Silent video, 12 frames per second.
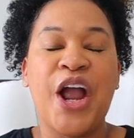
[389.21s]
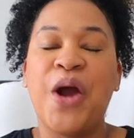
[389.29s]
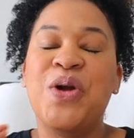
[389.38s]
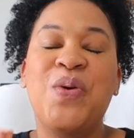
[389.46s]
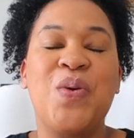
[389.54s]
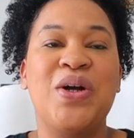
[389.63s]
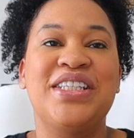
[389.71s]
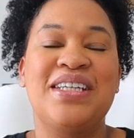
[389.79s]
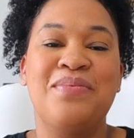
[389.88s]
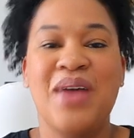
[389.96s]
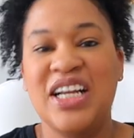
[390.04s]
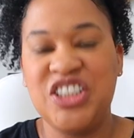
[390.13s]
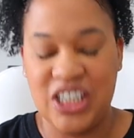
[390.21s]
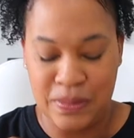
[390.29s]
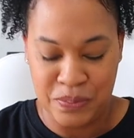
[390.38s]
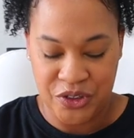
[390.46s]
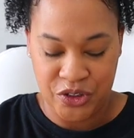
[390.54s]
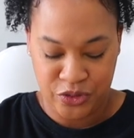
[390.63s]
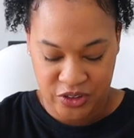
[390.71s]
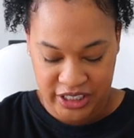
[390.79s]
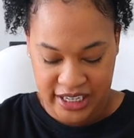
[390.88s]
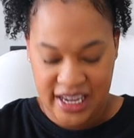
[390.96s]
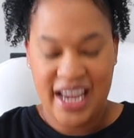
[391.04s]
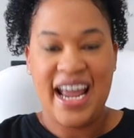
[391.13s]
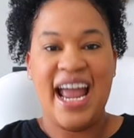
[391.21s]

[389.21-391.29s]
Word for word: are going to mesh in beautifully.